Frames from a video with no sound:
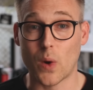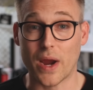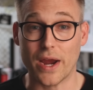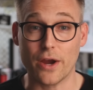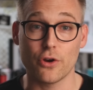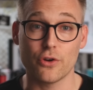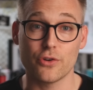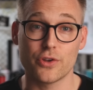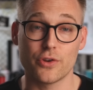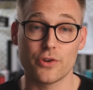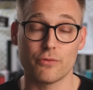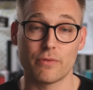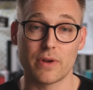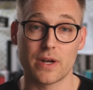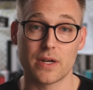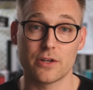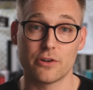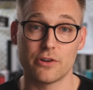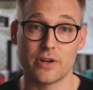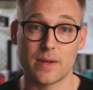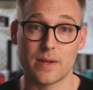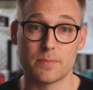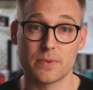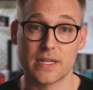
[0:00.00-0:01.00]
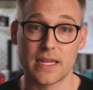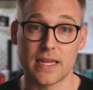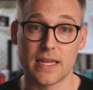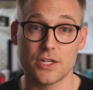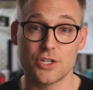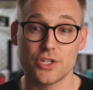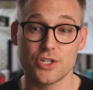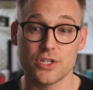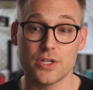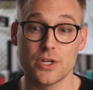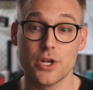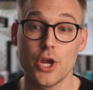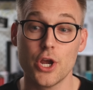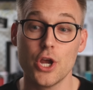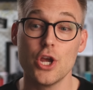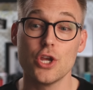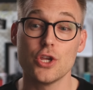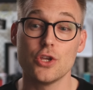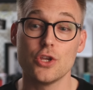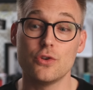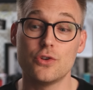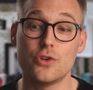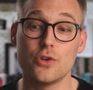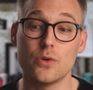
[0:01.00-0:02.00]
where you're running your application,
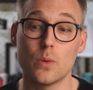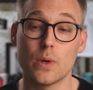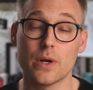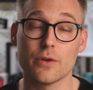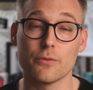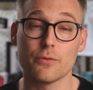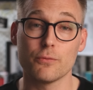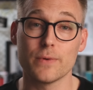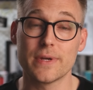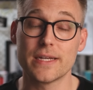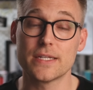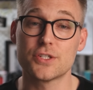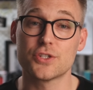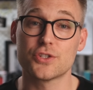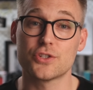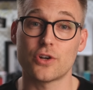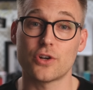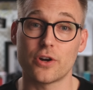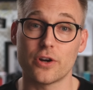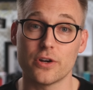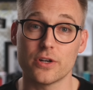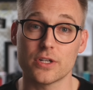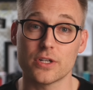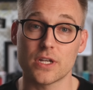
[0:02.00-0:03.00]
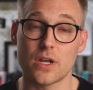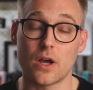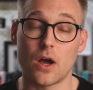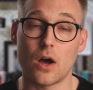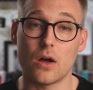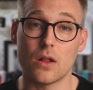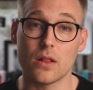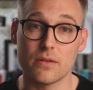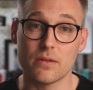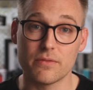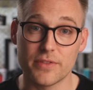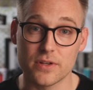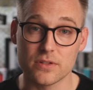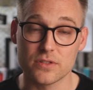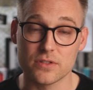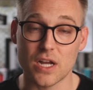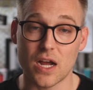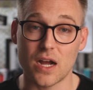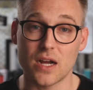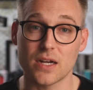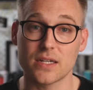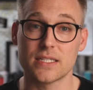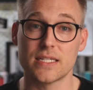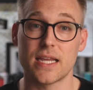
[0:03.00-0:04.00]
you do want to restart all of those
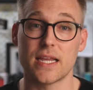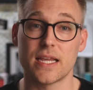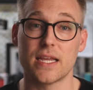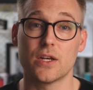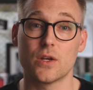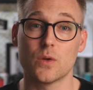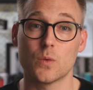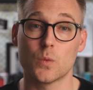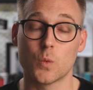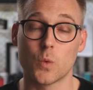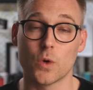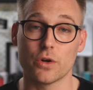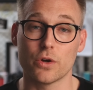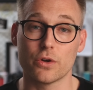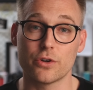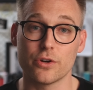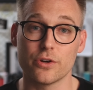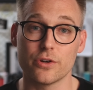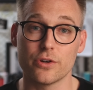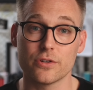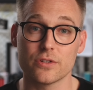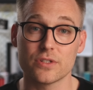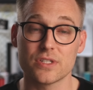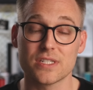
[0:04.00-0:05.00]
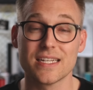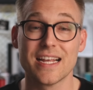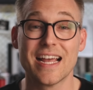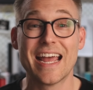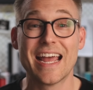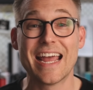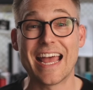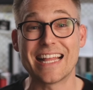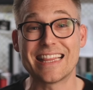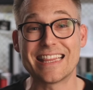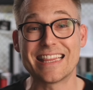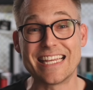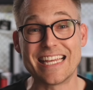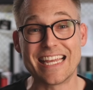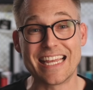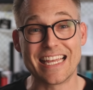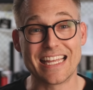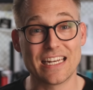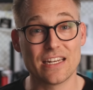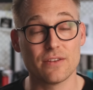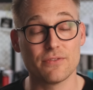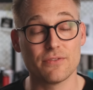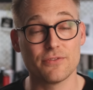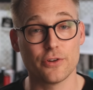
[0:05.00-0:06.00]
Octane workers at the
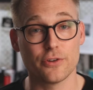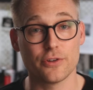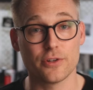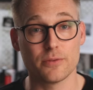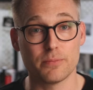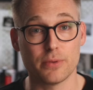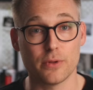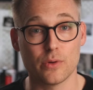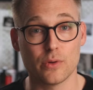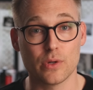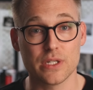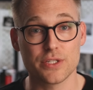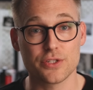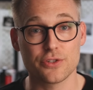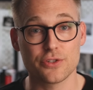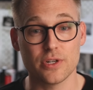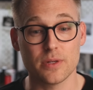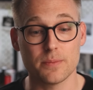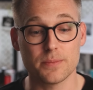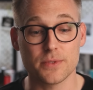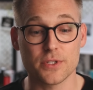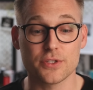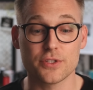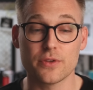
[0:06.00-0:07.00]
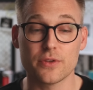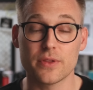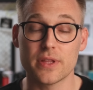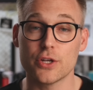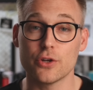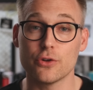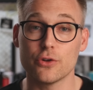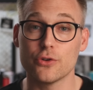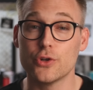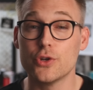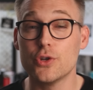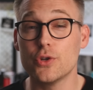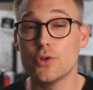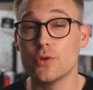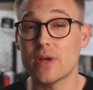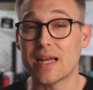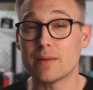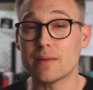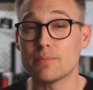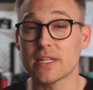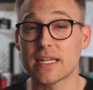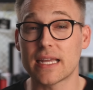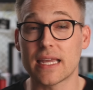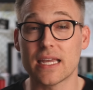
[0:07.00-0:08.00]
end of your deploy script so that your new
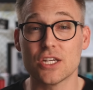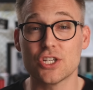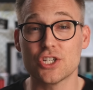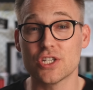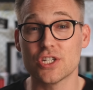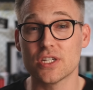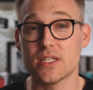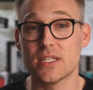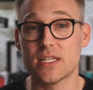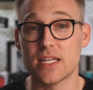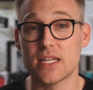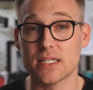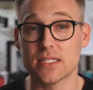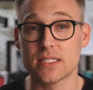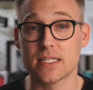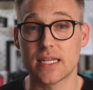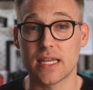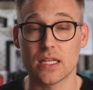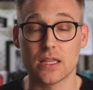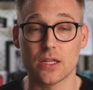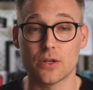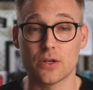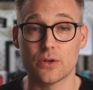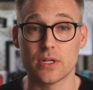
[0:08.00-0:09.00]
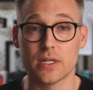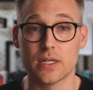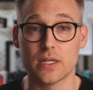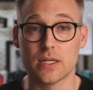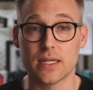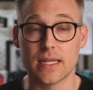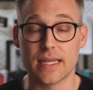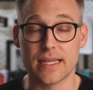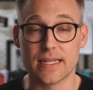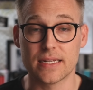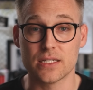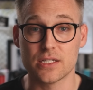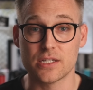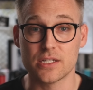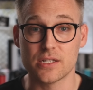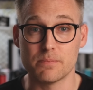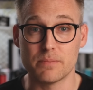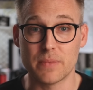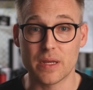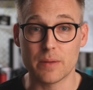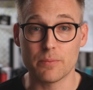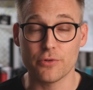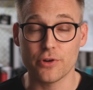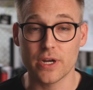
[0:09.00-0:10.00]
application does get loaded into
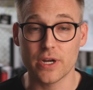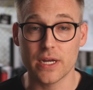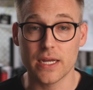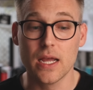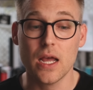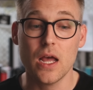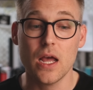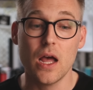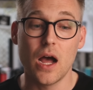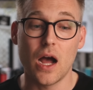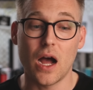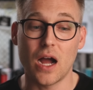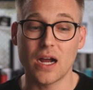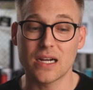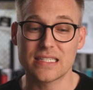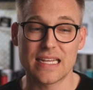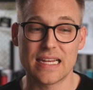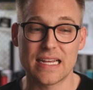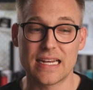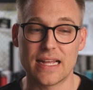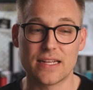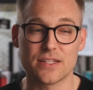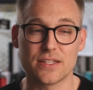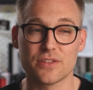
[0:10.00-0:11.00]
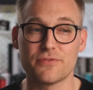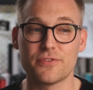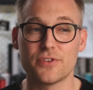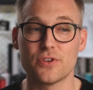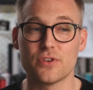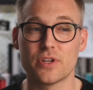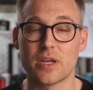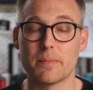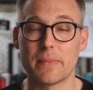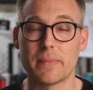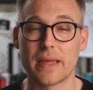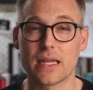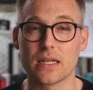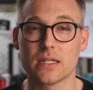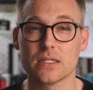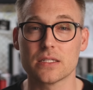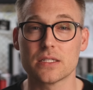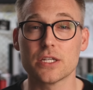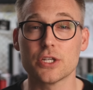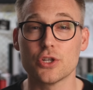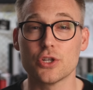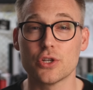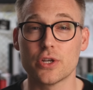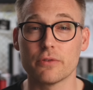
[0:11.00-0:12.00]
memory. Octane has a few
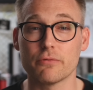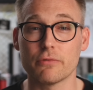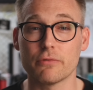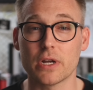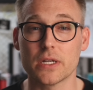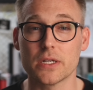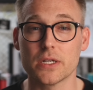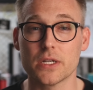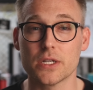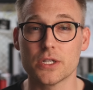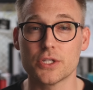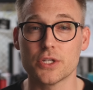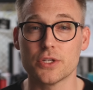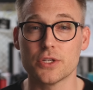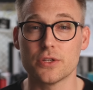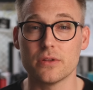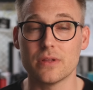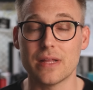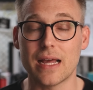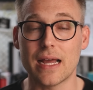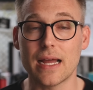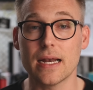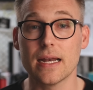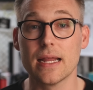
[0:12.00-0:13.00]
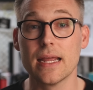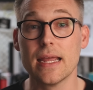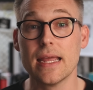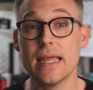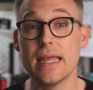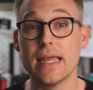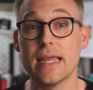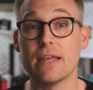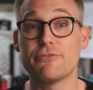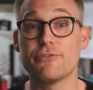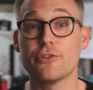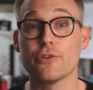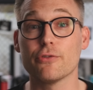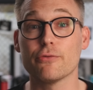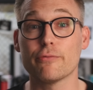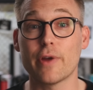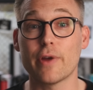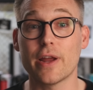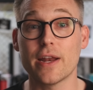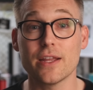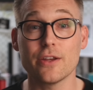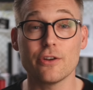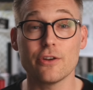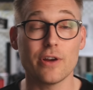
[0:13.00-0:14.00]
commands that you can run to do that. If you're
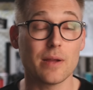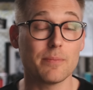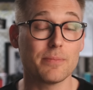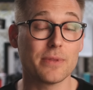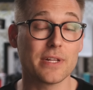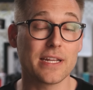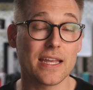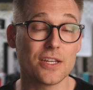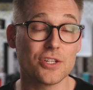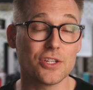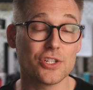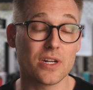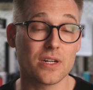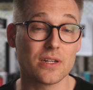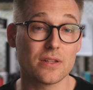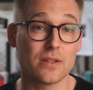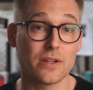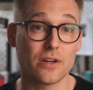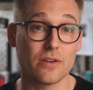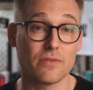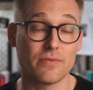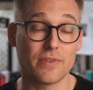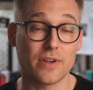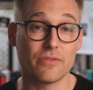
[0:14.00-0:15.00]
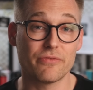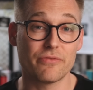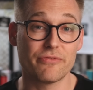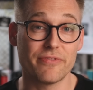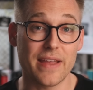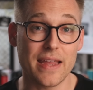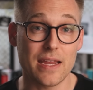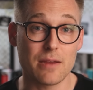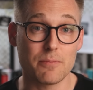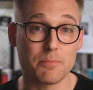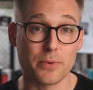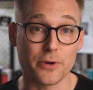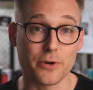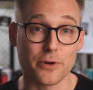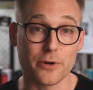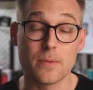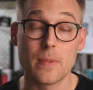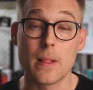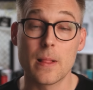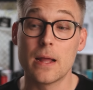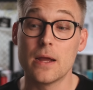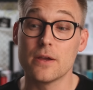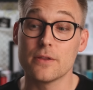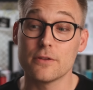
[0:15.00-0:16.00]
running your application on Laravel
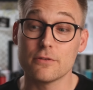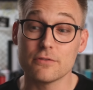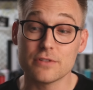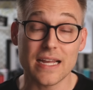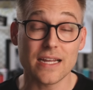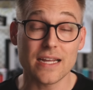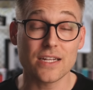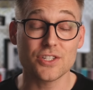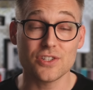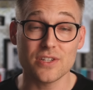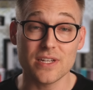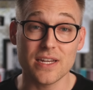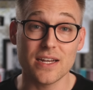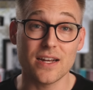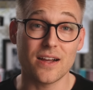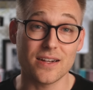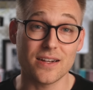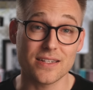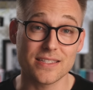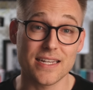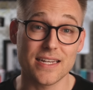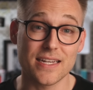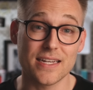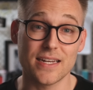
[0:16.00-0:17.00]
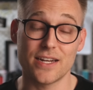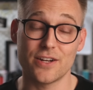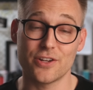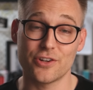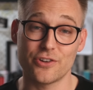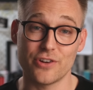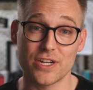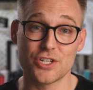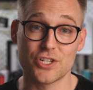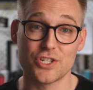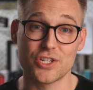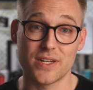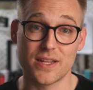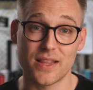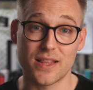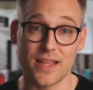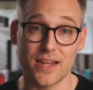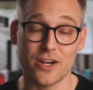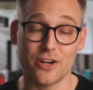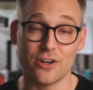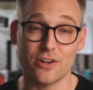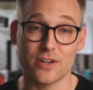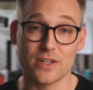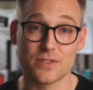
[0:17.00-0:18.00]
Vapor, there's actually an Octane integration
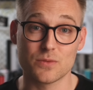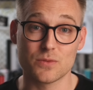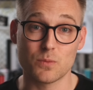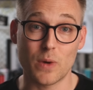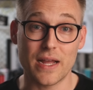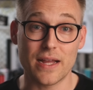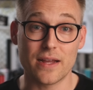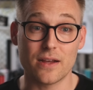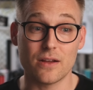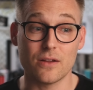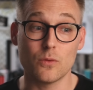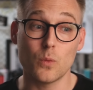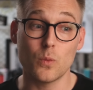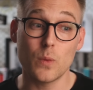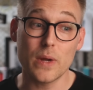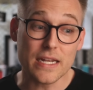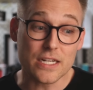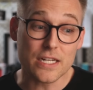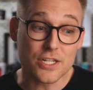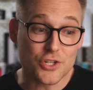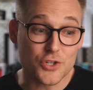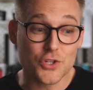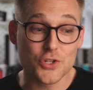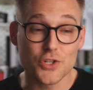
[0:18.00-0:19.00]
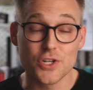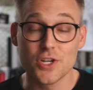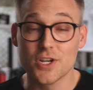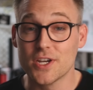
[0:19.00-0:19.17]
there as well, which